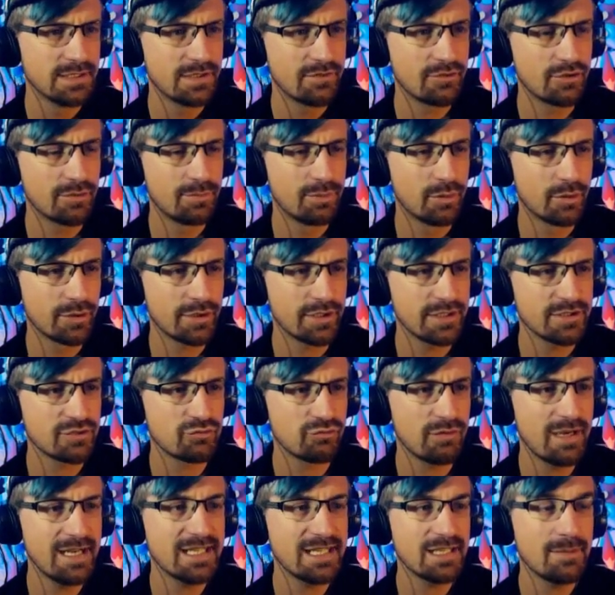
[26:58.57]
The reporter is
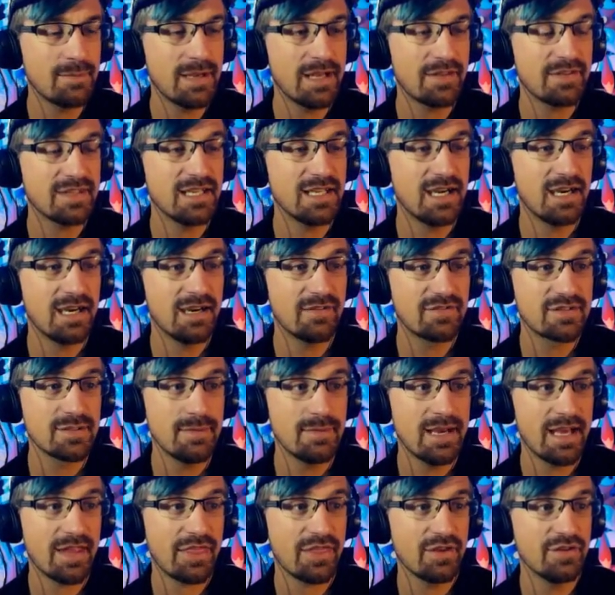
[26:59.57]
writing about the
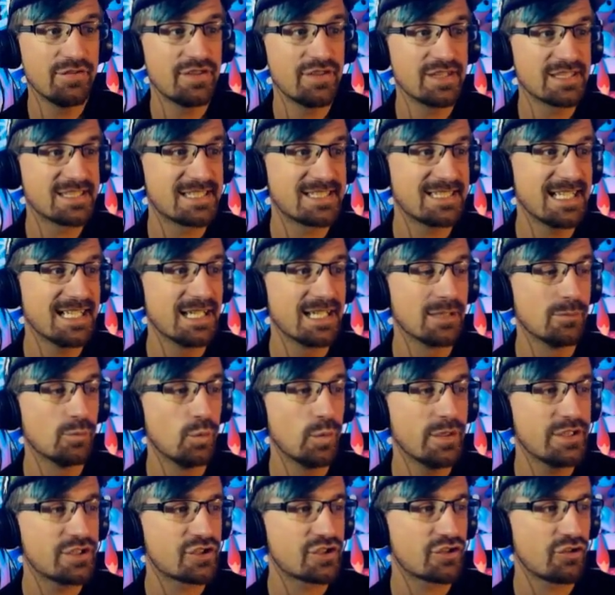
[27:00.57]
aftermath of the Salem
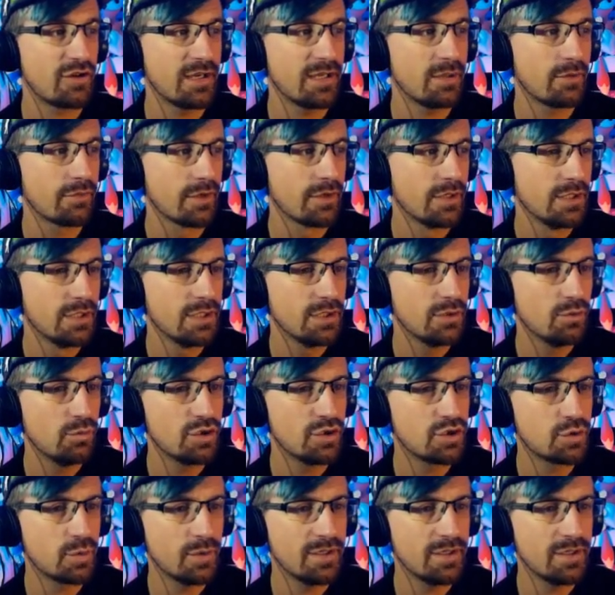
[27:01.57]
witch trials, which were